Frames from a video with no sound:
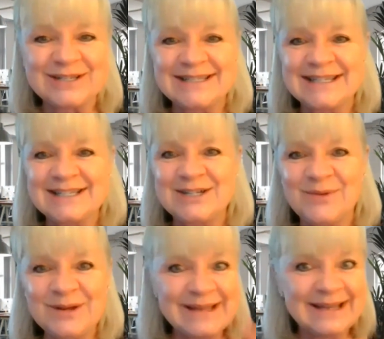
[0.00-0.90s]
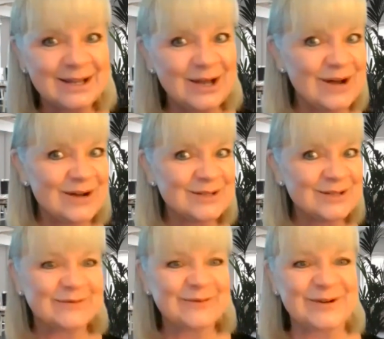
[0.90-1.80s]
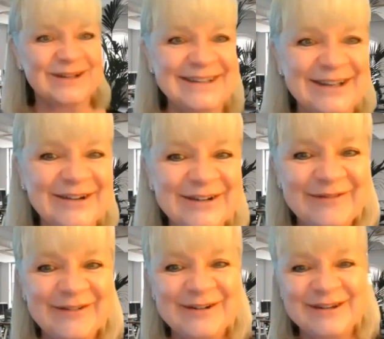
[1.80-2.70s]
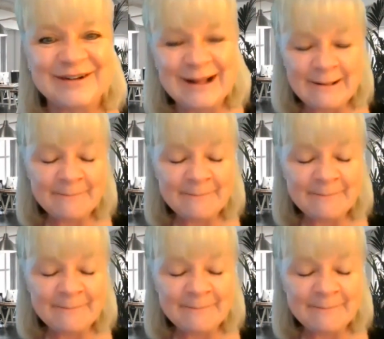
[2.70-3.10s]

She says, "Do you want to make a co-host before you go any further?"